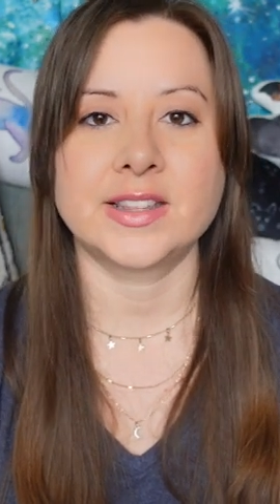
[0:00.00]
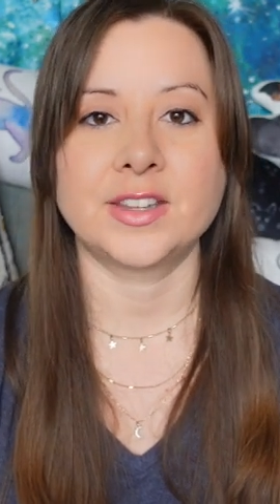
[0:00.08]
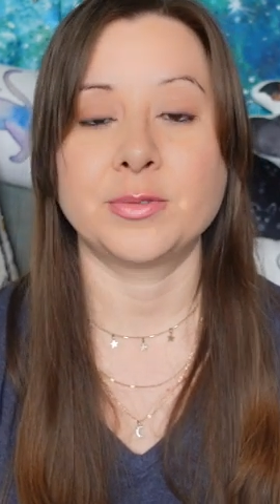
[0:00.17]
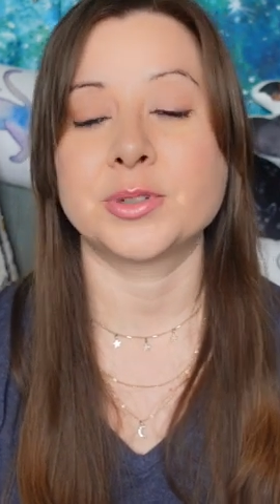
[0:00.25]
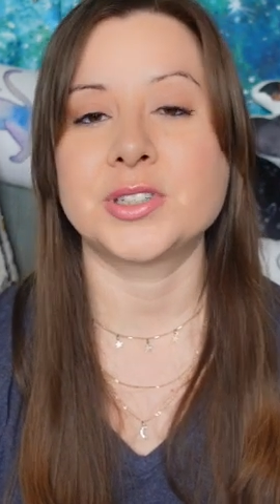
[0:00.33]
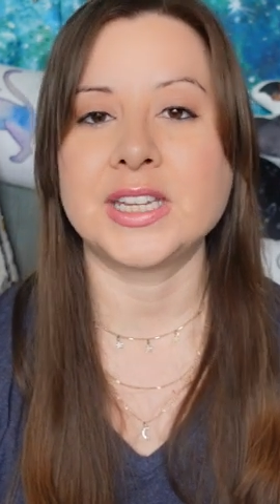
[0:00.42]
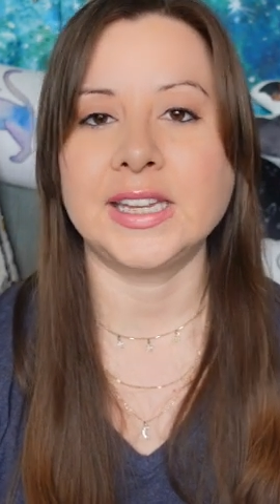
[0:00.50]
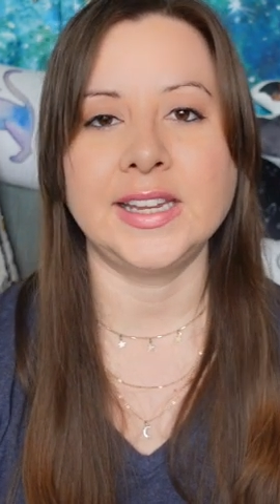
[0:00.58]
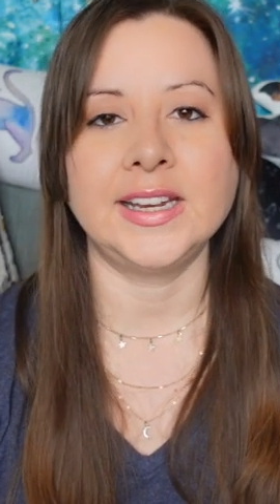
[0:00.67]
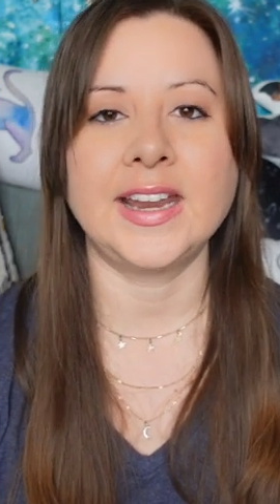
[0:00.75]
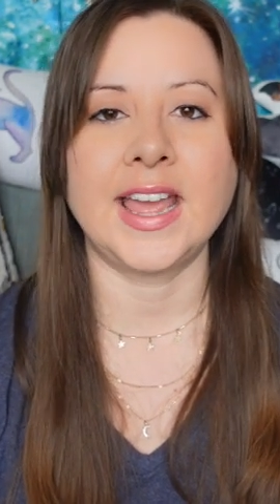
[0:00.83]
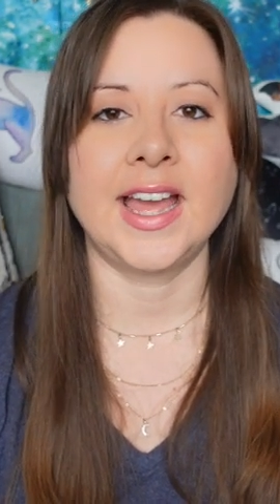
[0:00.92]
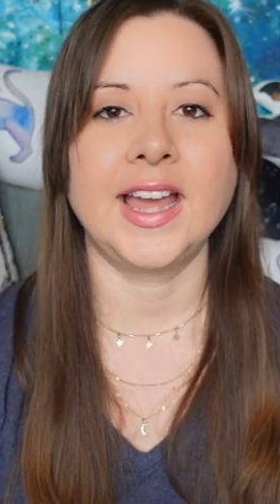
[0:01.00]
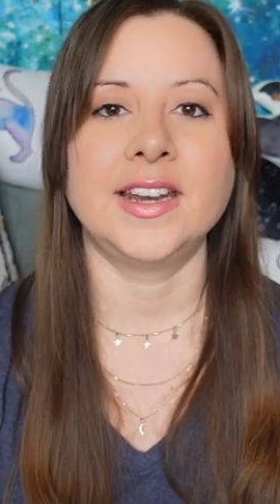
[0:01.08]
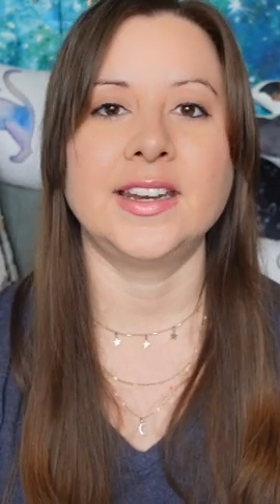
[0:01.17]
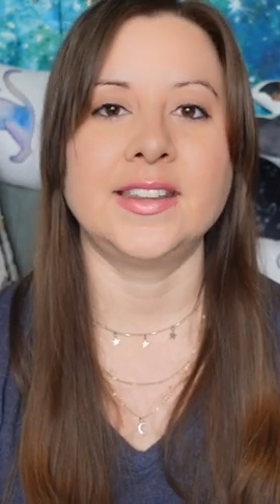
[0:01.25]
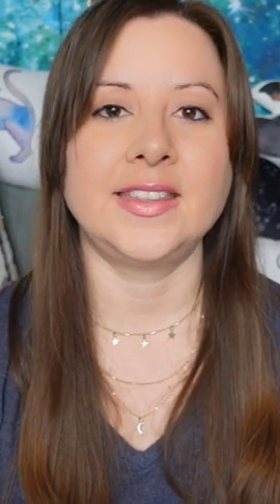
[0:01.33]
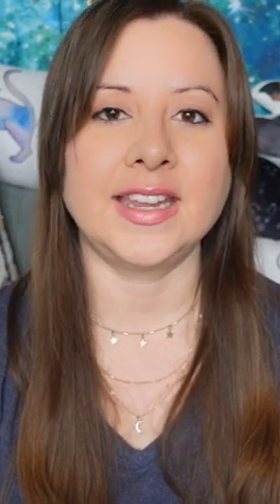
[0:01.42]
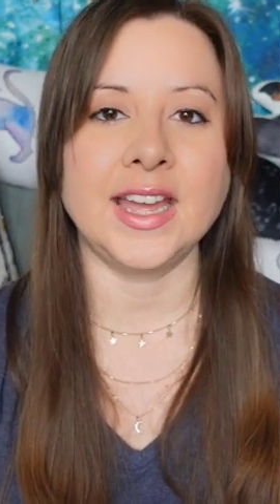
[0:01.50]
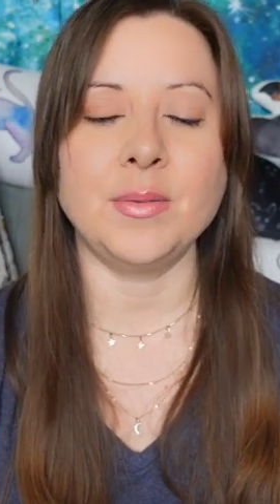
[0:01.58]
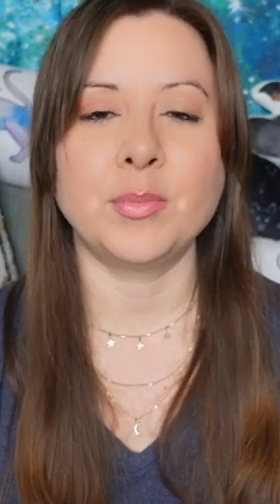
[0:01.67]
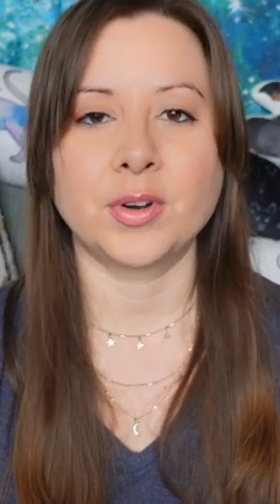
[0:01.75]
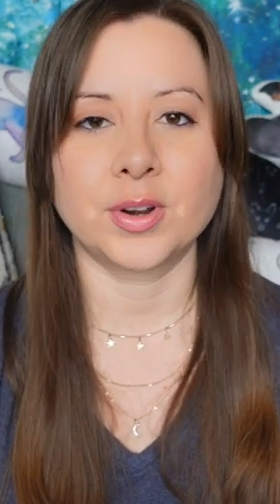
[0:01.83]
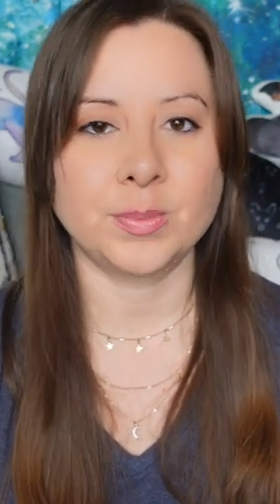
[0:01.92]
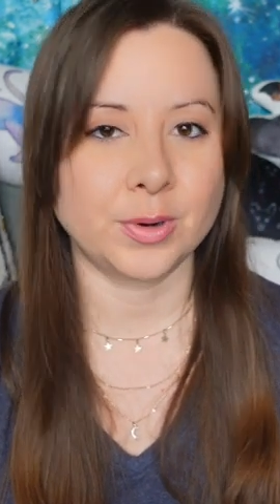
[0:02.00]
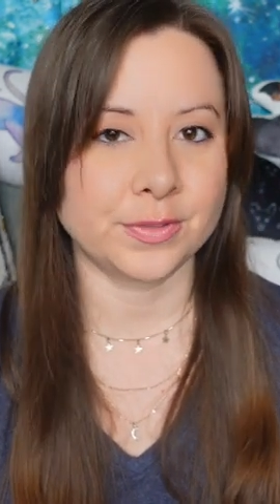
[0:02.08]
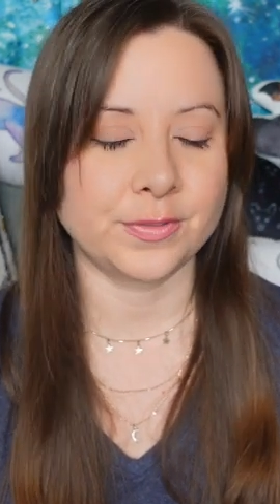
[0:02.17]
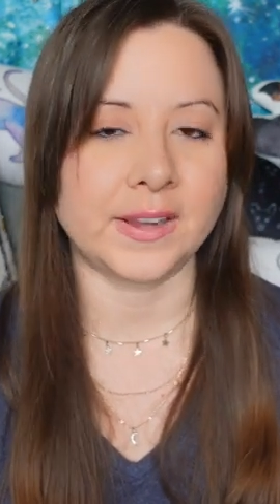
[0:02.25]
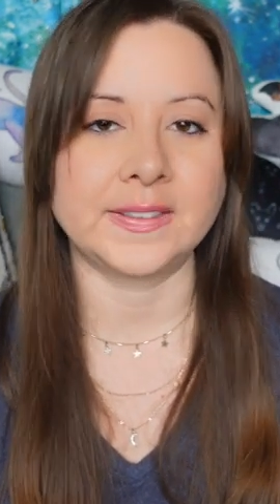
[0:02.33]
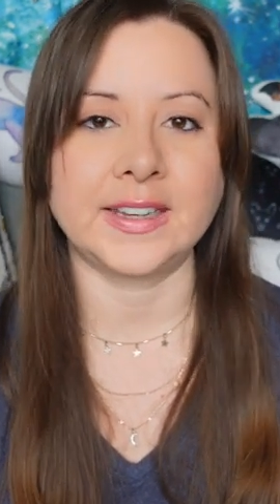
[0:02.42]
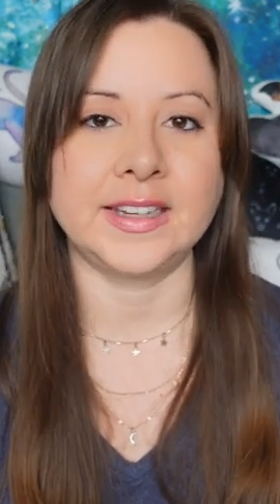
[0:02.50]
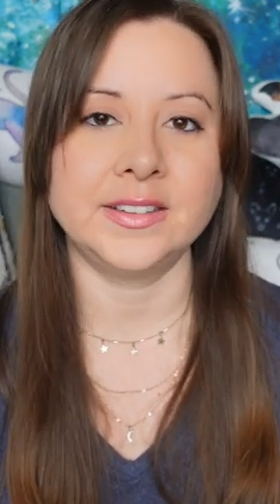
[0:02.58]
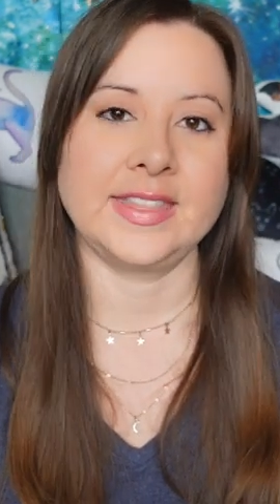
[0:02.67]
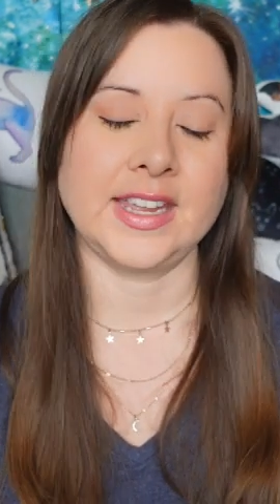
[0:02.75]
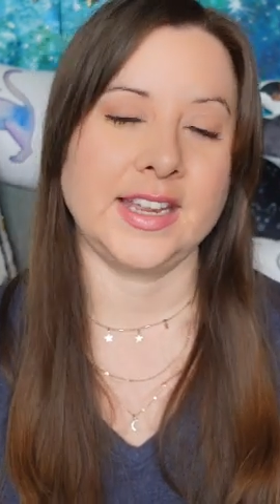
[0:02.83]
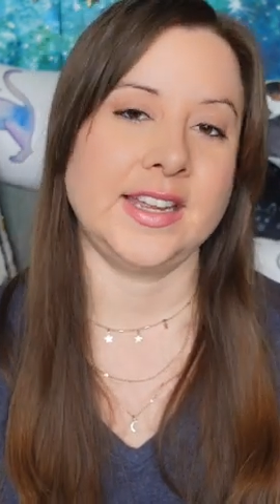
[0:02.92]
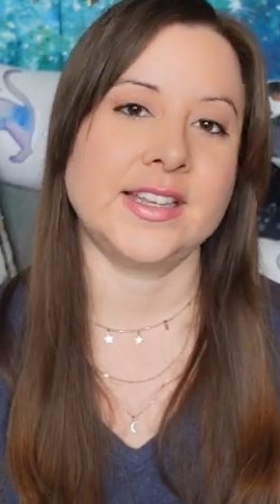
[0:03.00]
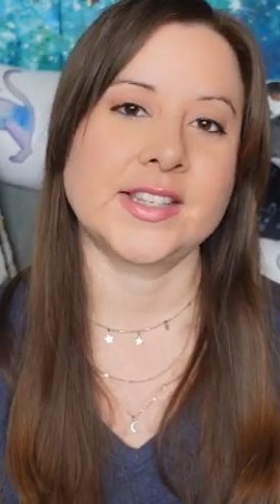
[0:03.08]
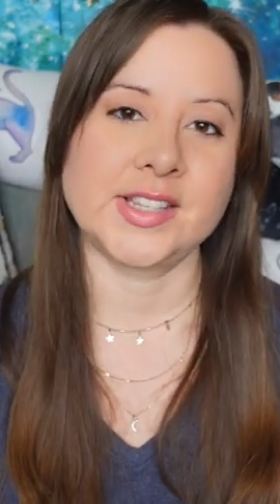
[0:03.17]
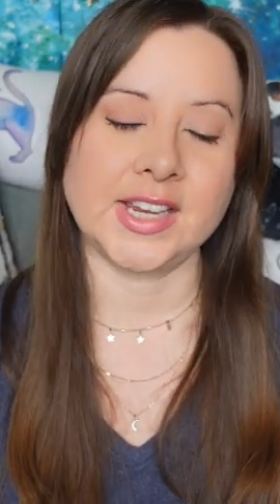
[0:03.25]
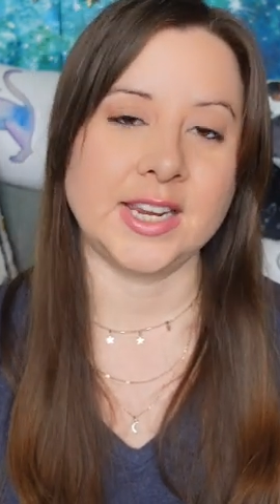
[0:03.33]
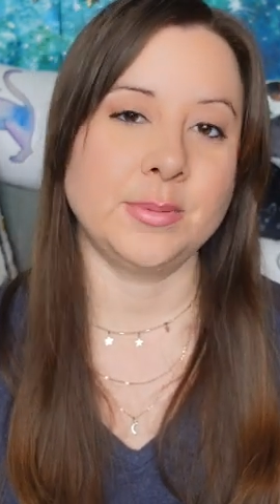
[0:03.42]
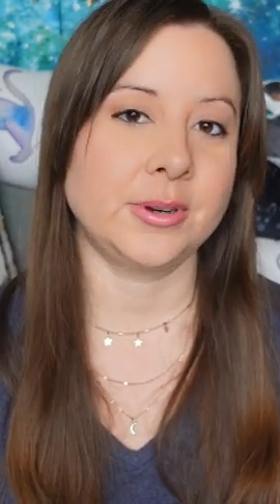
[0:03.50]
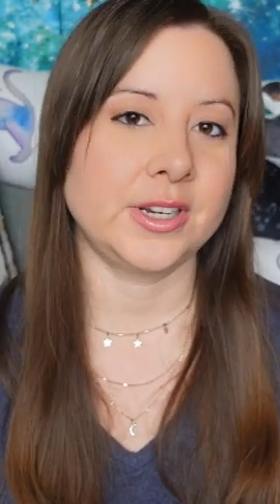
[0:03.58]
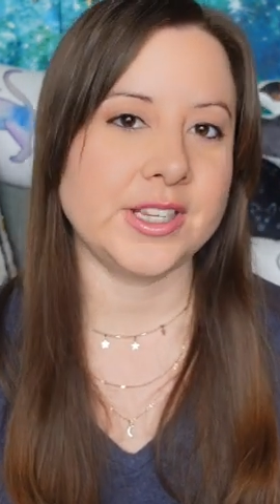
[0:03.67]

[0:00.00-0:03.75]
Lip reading: the routine, and they get more and more friendly. They stay pretty